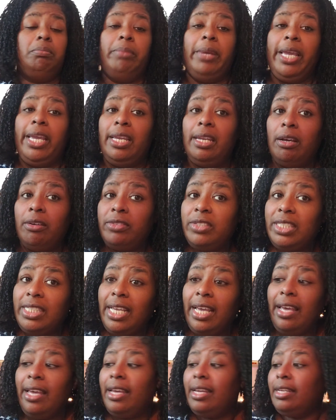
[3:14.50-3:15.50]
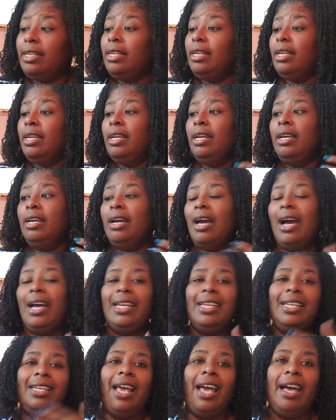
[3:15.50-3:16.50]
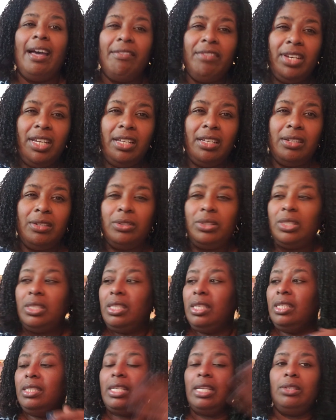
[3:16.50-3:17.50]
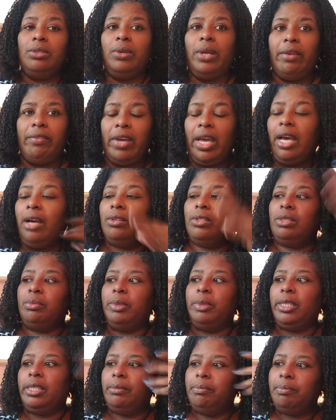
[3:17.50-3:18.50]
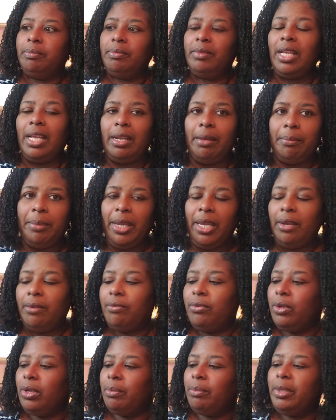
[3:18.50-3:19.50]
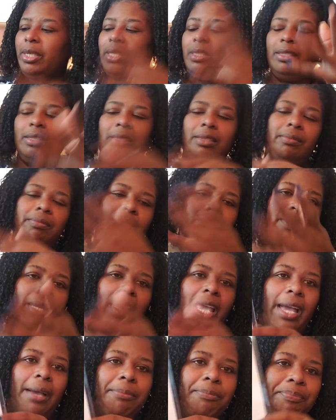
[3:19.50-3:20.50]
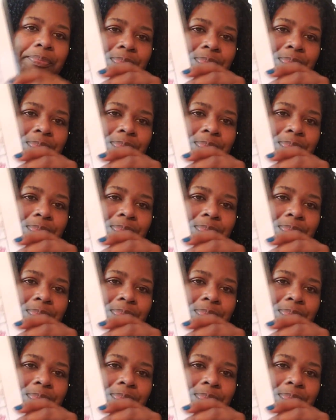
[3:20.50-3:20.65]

paying off debt. I didn't have any of those things. I do have a house, but that I'm paying for. But yeah,